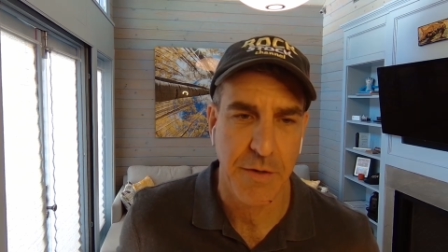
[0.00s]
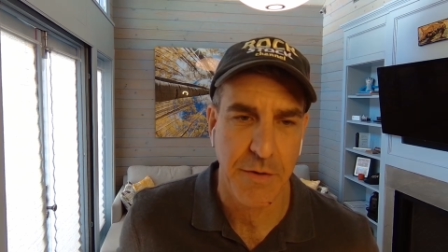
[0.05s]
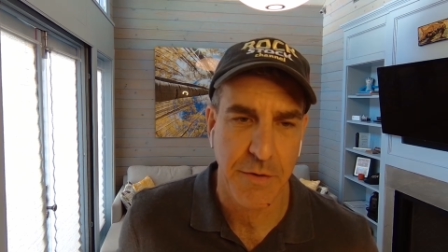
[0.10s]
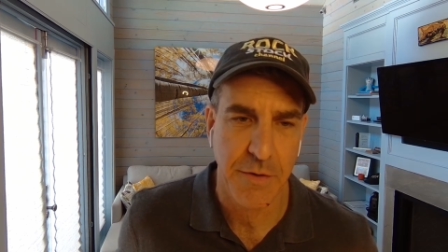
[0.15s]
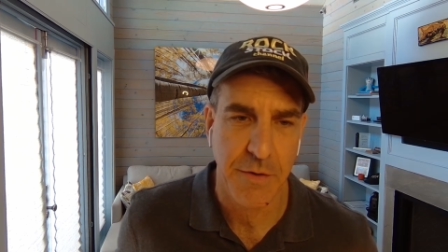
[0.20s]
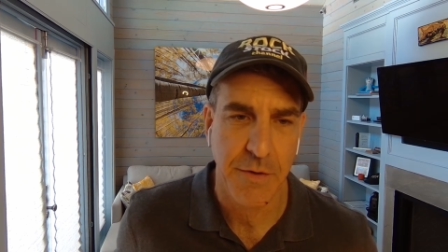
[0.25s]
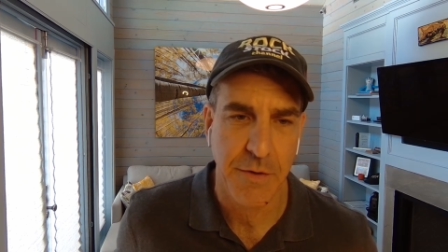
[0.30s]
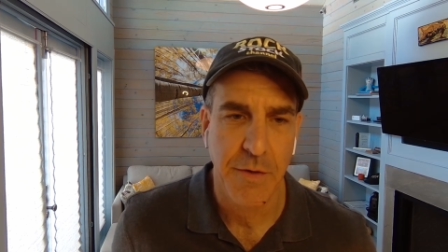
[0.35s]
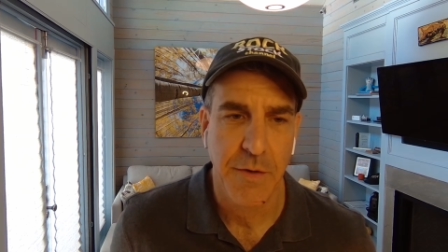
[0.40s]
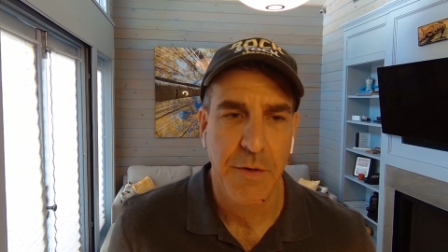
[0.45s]

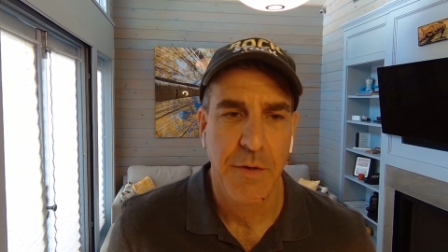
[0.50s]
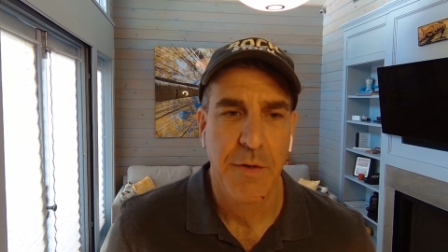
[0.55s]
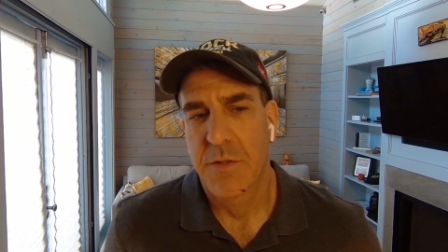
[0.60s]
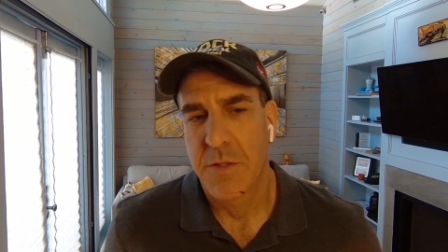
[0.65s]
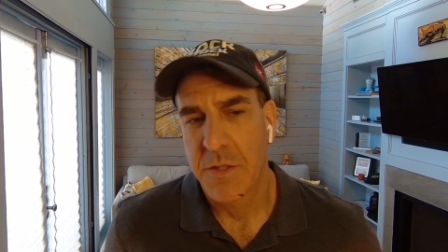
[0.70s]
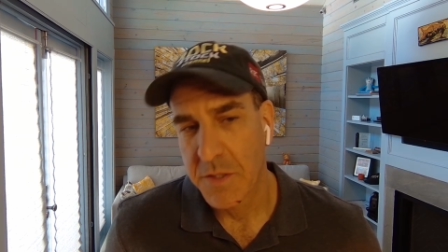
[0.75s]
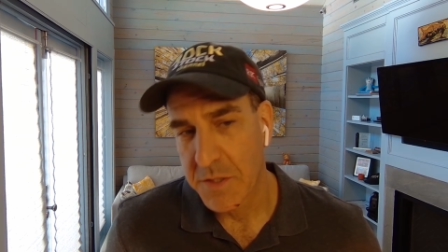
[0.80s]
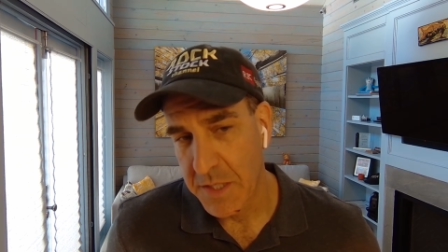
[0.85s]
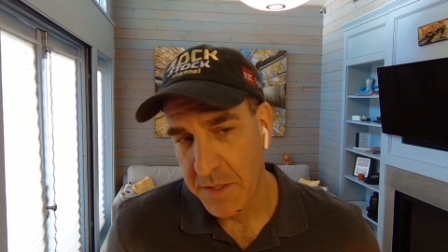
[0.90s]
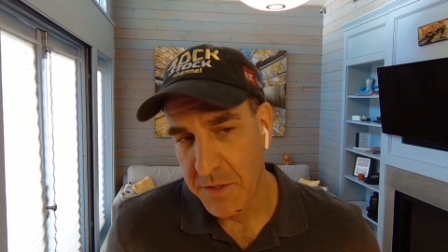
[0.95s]
and
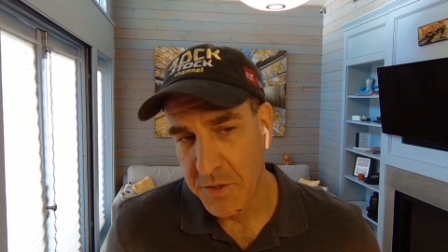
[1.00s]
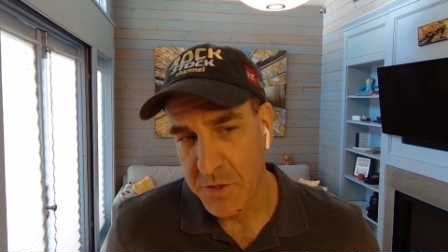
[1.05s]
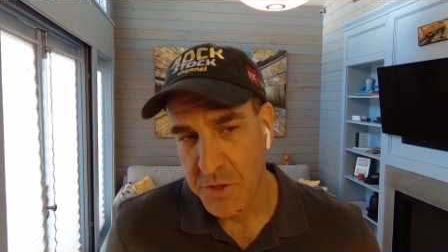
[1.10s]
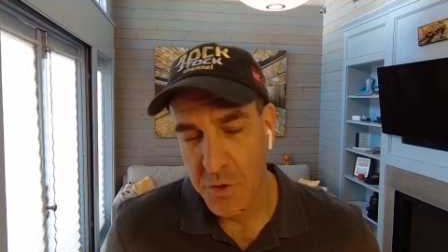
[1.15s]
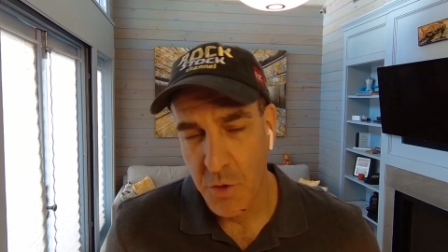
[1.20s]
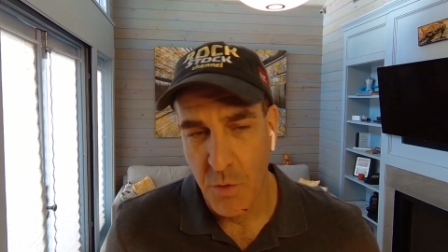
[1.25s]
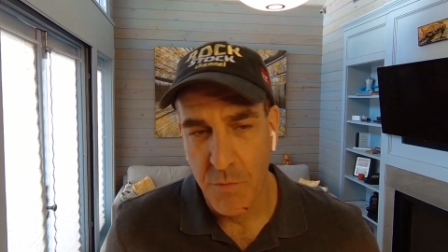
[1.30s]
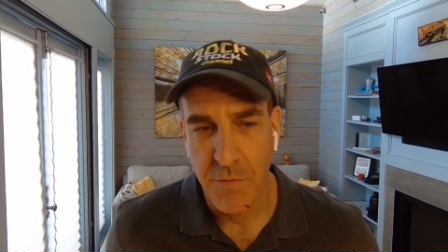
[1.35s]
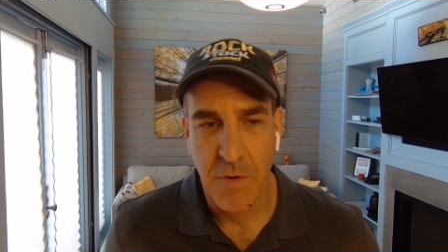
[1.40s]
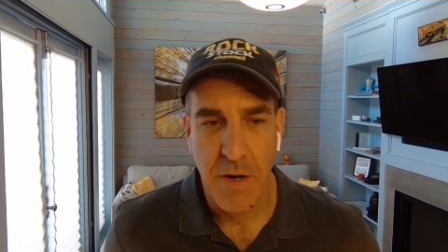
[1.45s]
to the extent
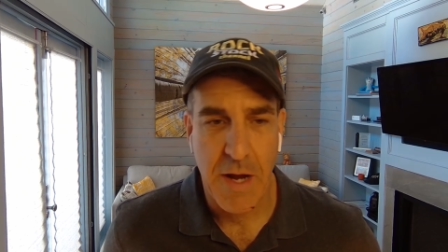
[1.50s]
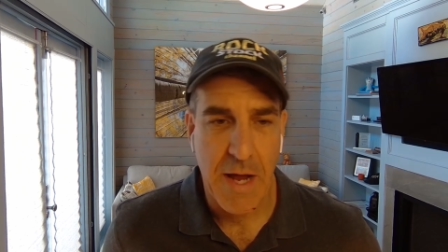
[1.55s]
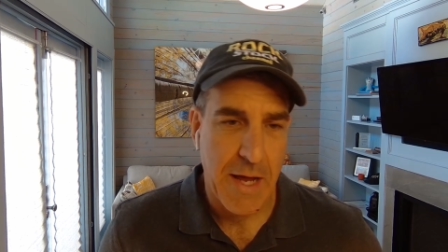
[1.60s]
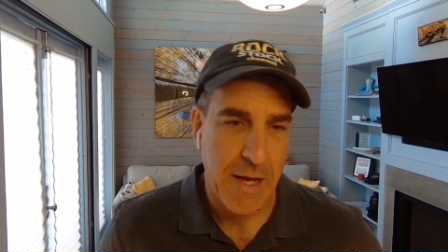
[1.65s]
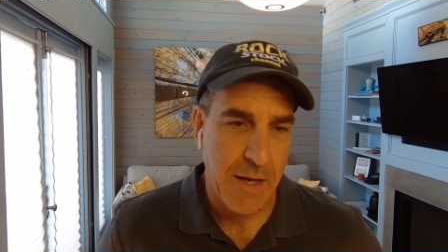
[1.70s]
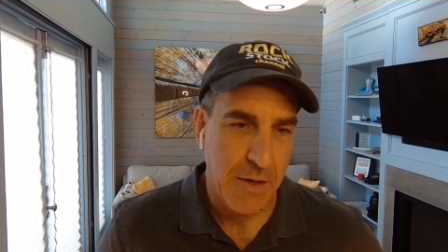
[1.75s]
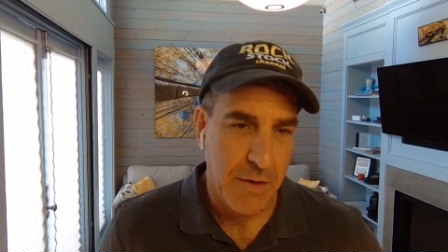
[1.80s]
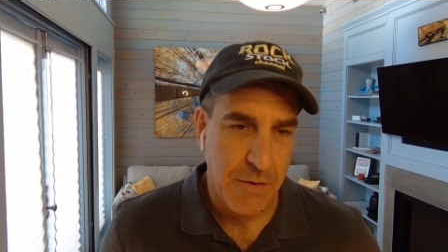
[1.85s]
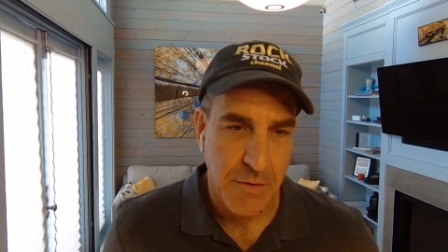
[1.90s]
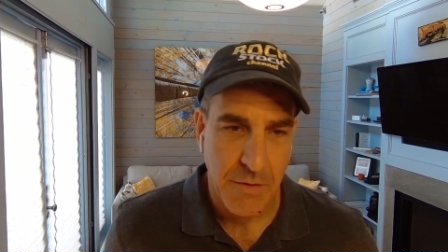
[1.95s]
it's an
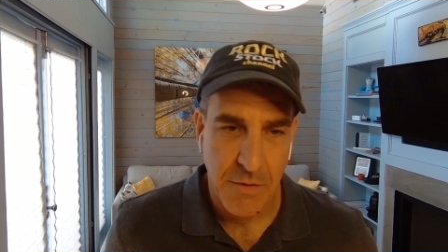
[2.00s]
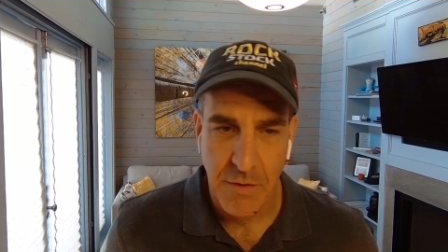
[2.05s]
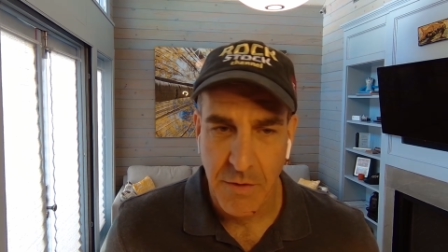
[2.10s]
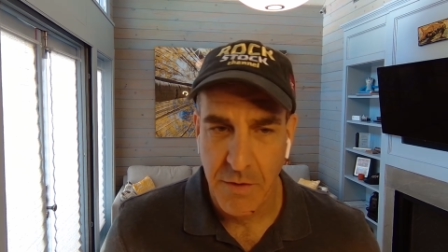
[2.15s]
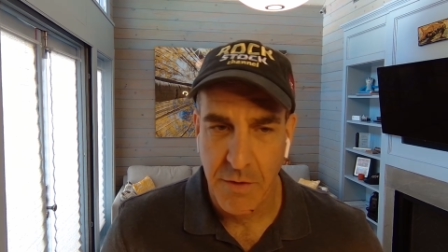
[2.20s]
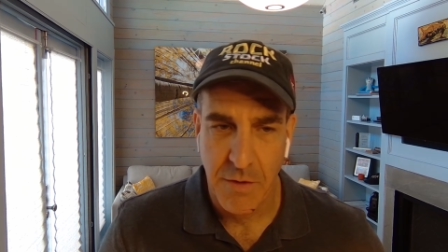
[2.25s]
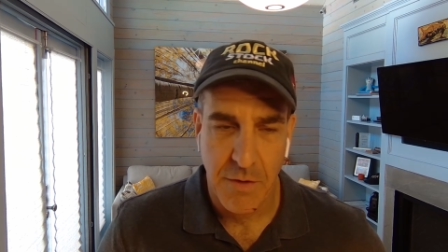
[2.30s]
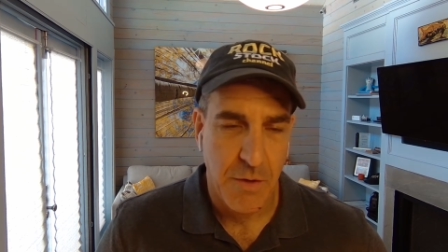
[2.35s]
overhang,